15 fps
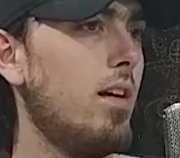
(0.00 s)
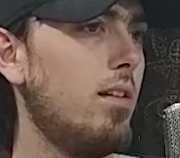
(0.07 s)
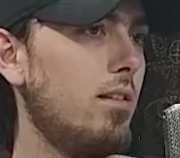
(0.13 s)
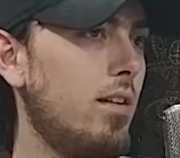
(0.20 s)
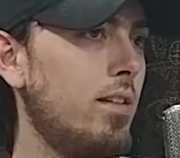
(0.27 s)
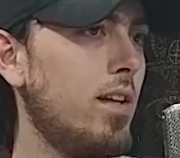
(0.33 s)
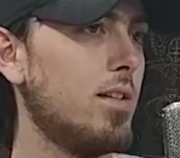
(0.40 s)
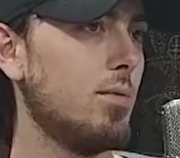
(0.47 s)
Yeah,
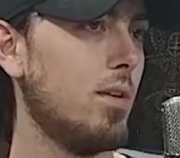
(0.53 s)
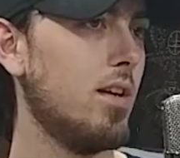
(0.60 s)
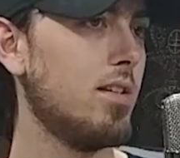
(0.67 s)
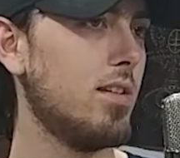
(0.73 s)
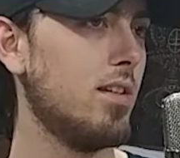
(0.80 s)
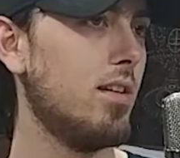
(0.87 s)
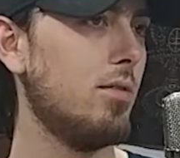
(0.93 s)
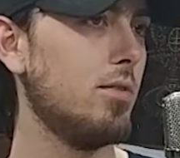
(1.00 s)
and that's what I
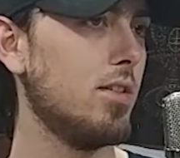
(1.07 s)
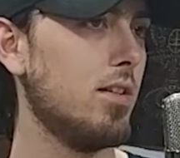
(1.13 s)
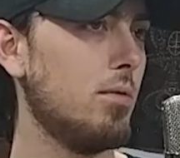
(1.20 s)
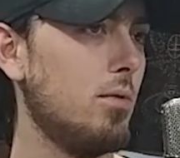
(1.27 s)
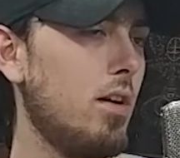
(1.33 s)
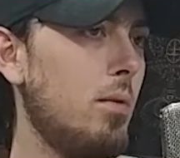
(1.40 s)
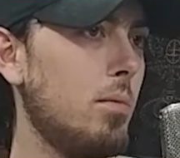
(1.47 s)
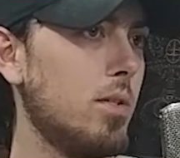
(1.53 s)
said. I was
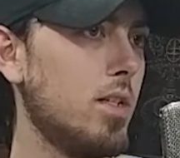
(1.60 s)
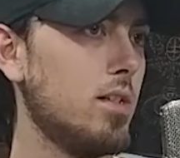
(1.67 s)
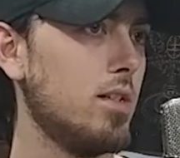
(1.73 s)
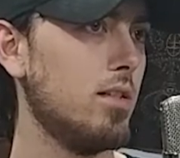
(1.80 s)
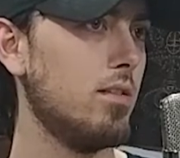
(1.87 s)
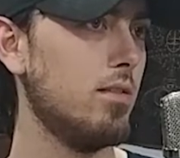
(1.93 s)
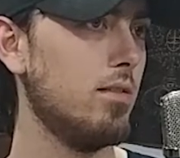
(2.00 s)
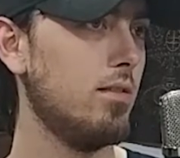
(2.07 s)
like, well, how much
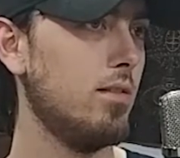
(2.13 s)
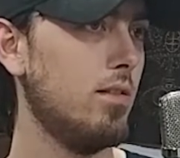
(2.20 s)
is it?